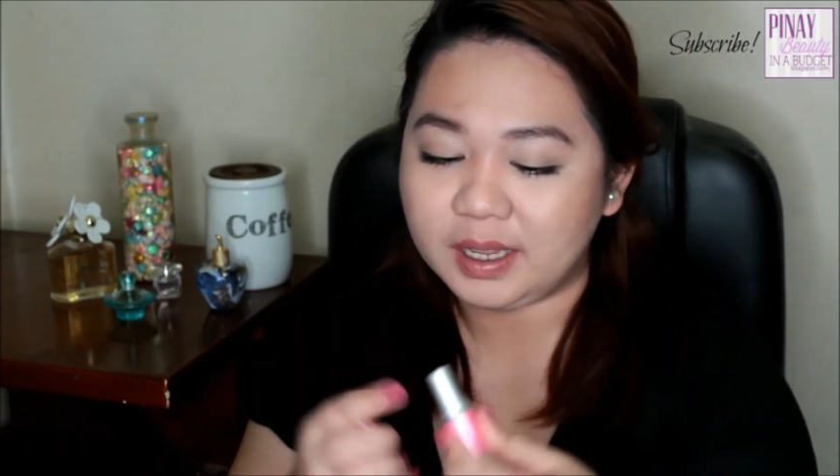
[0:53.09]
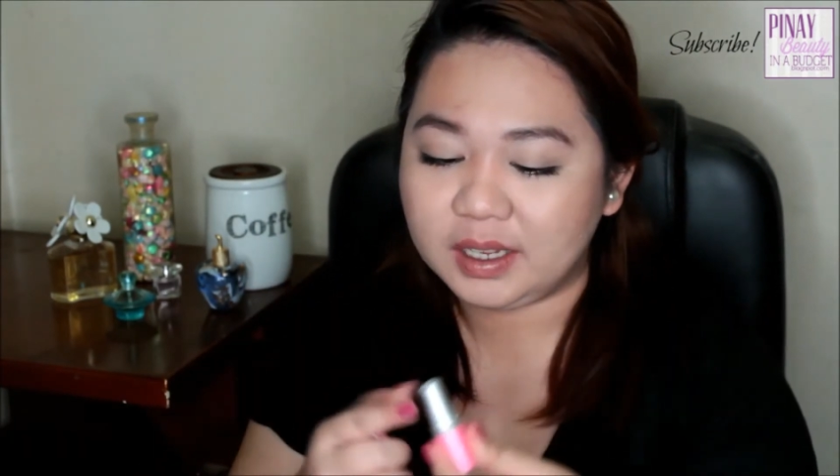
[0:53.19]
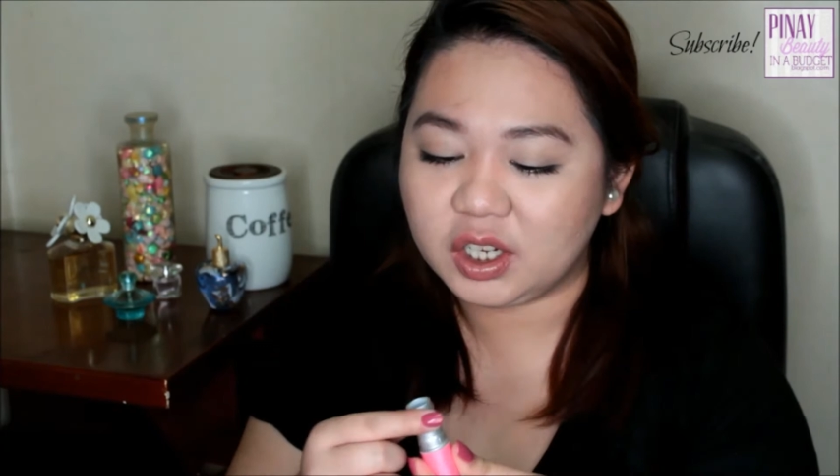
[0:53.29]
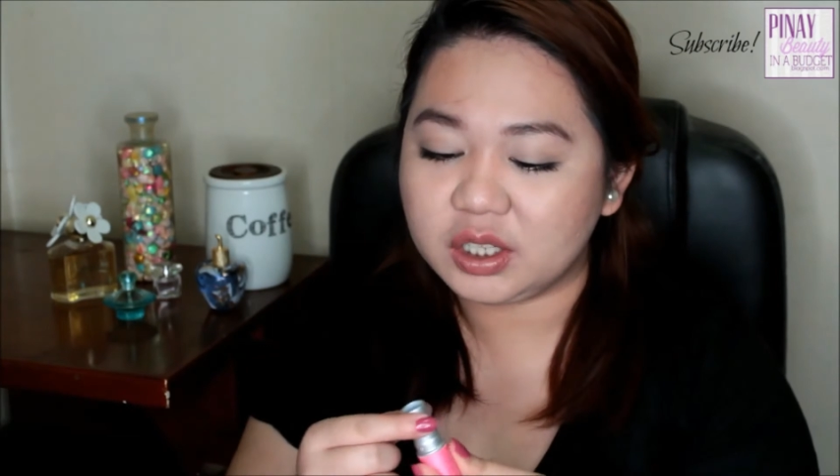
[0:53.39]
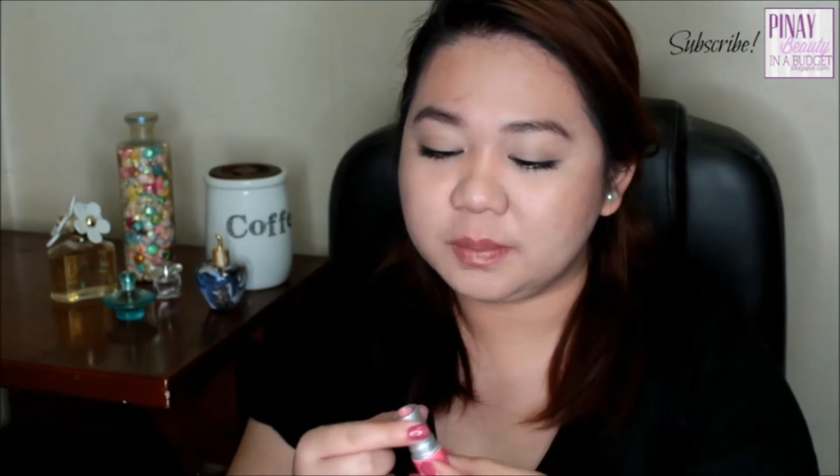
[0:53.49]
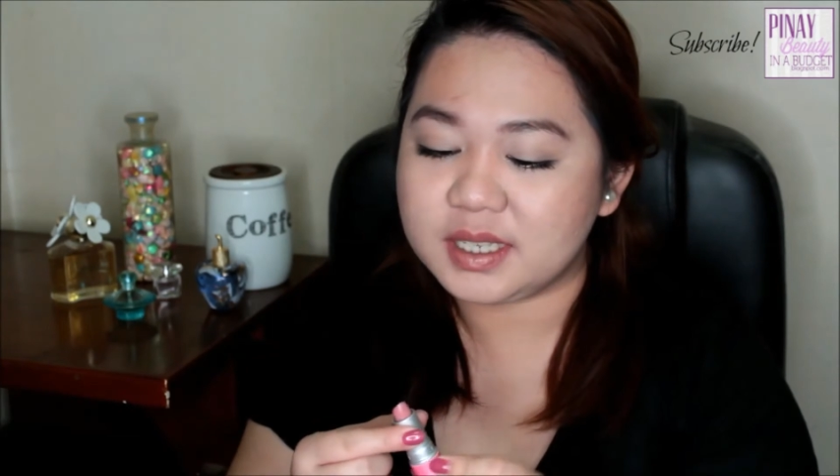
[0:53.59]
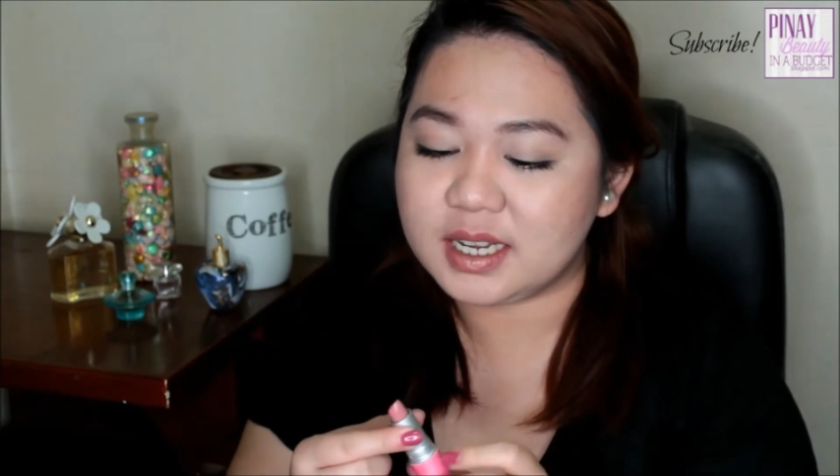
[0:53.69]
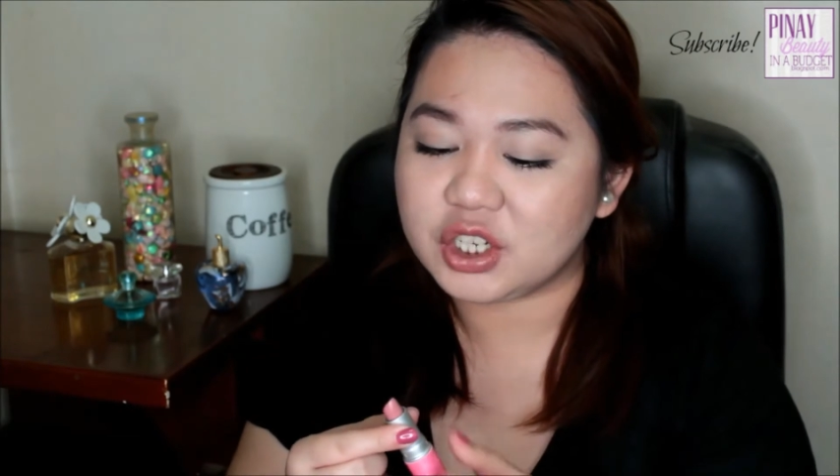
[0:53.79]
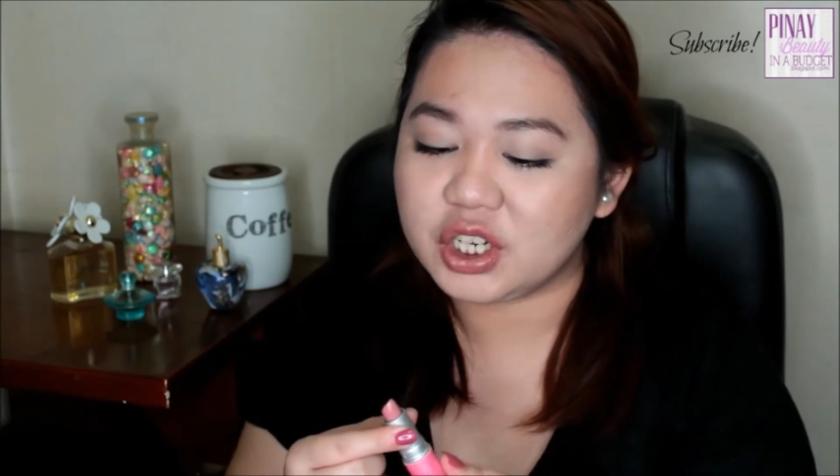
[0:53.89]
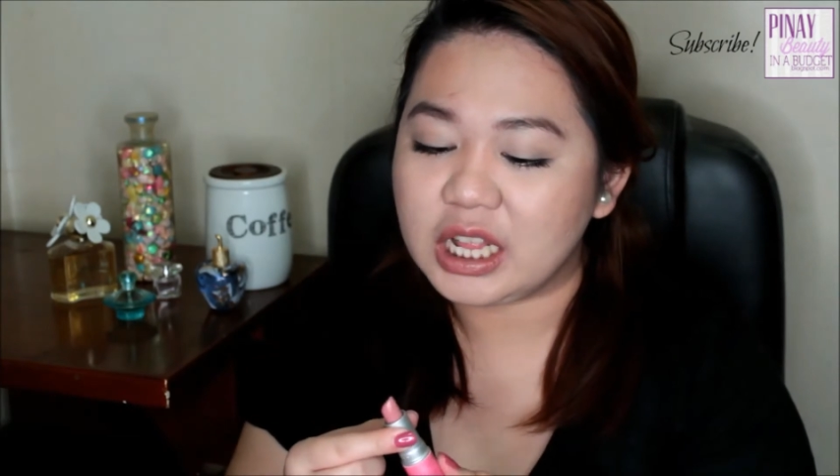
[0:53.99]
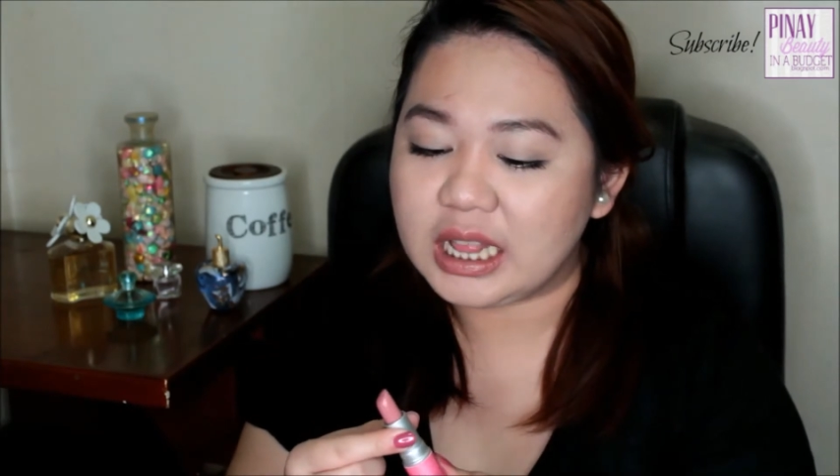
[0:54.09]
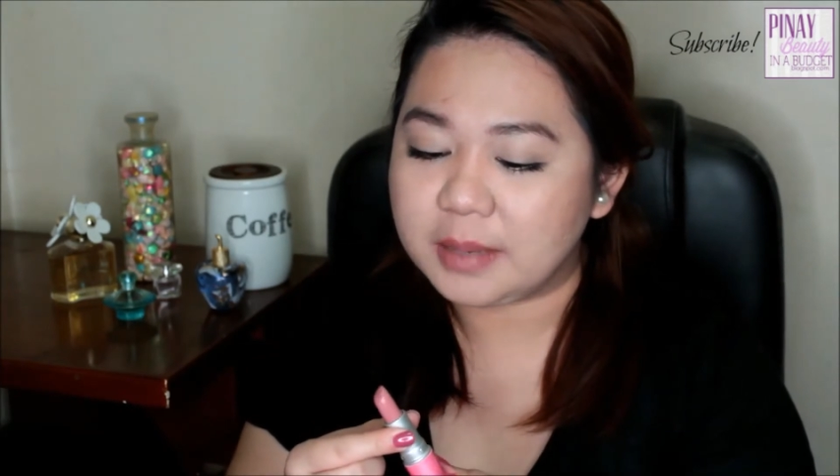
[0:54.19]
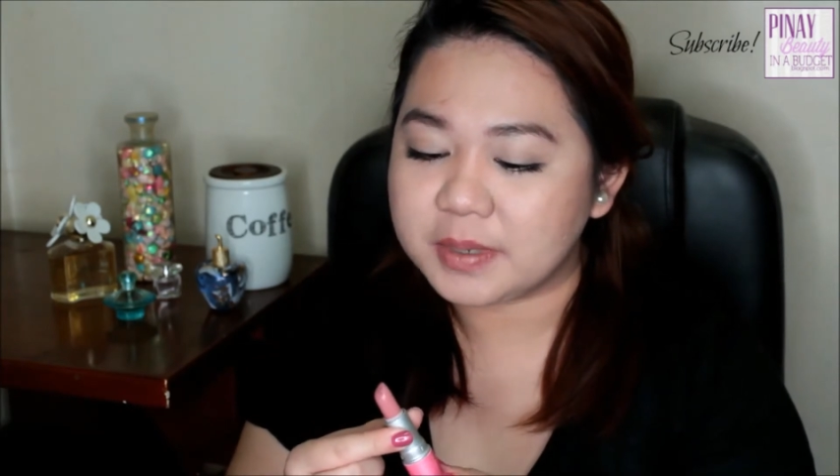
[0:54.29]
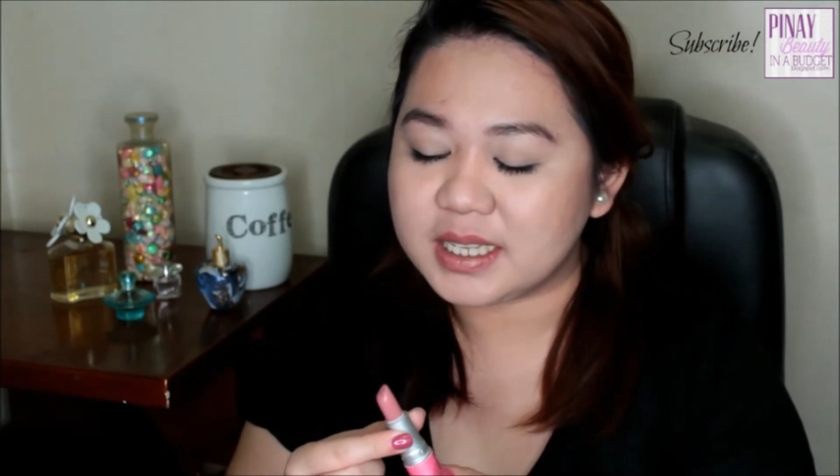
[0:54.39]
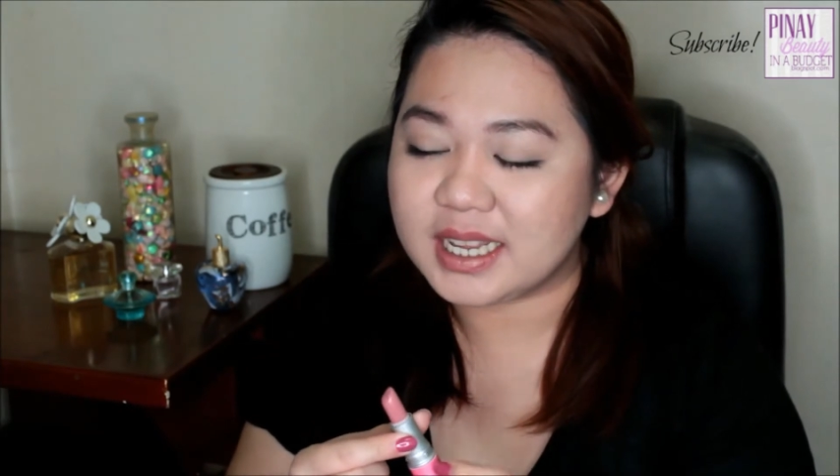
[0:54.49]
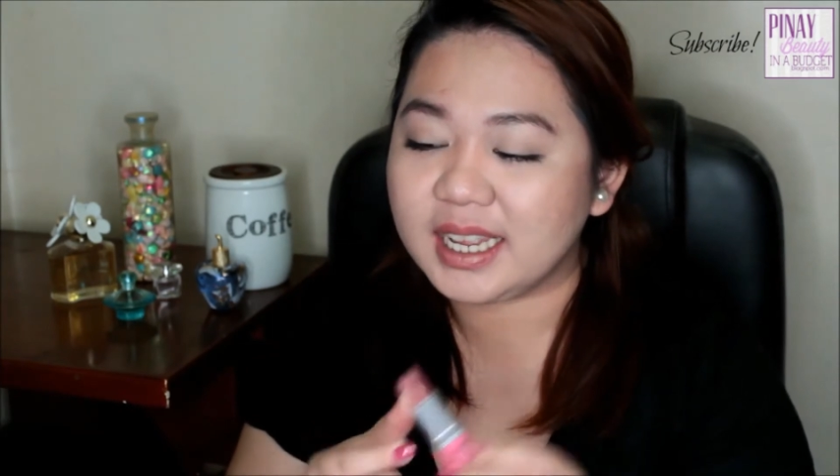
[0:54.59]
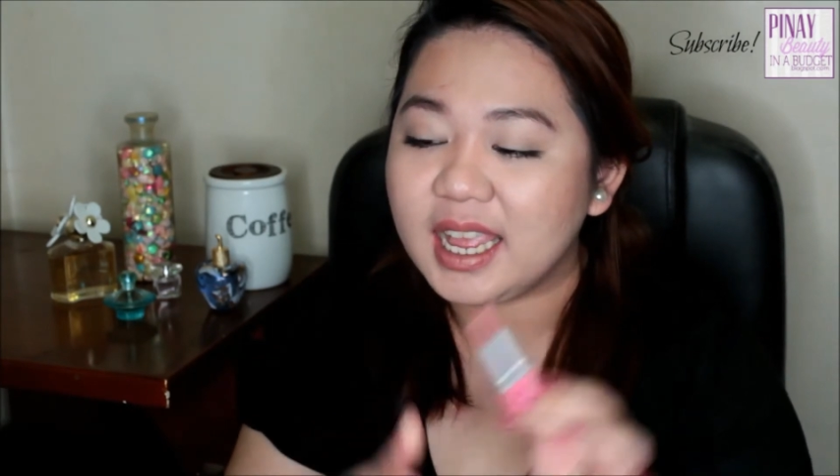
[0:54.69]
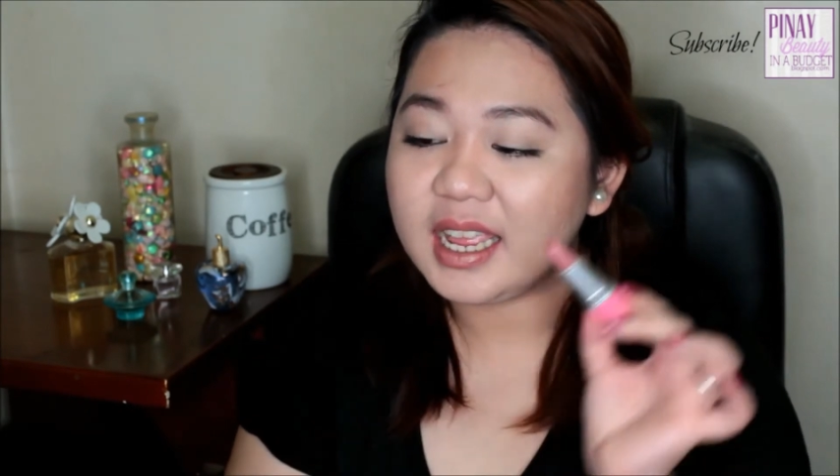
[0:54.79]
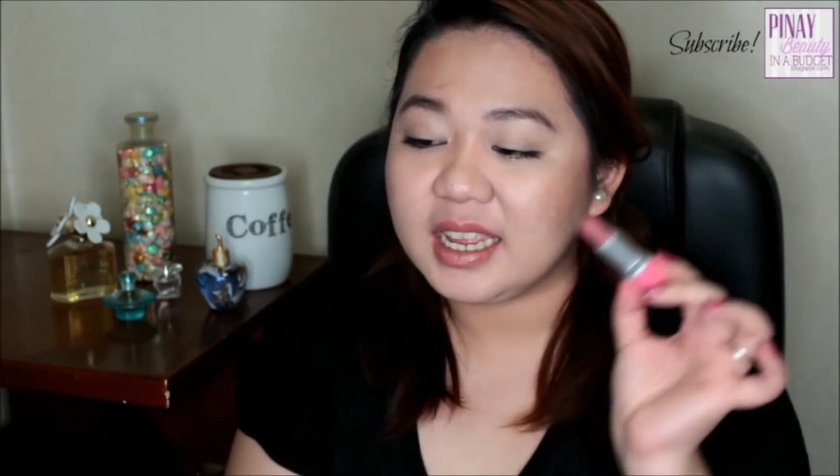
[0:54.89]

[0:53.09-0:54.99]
Pink Obsession lipstick